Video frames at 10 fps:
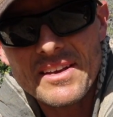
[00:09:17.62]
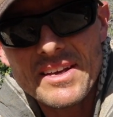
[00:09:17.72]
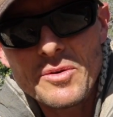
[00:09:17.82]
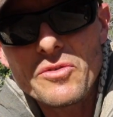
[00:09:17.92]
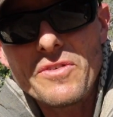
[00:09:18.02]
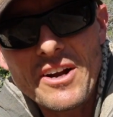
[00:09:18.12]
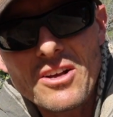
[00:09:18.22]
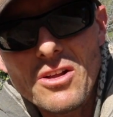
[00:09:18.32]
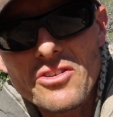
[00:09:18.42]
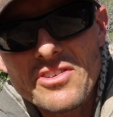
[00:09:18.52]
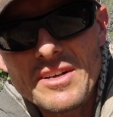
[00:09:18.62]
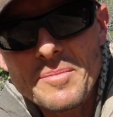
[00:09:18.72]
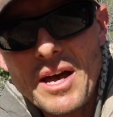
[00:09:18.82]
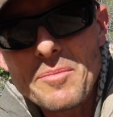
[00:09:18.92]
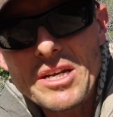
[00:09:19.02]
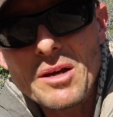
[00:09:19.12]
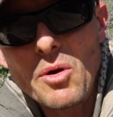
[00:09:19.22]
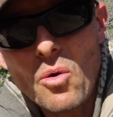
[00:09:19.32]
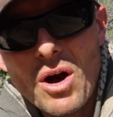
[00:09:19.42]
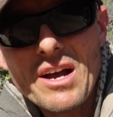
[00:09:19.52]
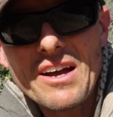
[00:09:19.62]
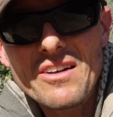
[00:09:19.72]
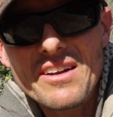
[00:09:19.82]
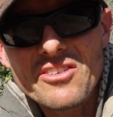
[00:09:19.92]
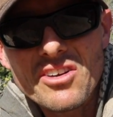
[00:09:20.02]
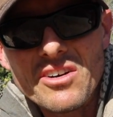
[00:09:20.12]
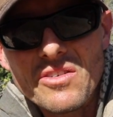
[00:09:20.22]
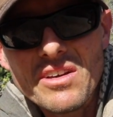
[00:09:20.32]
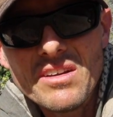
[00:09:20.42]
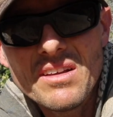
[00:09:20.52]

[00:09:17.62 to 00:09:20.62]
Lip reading: it was very close to him not being able to walk out on his own.